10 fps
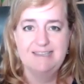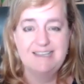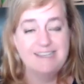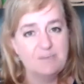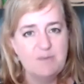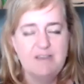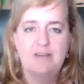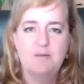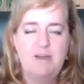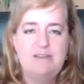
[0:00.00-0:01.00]
This
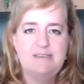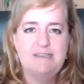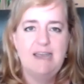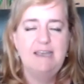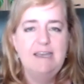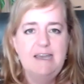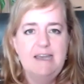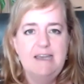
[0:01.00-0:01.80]
week on Wednesday,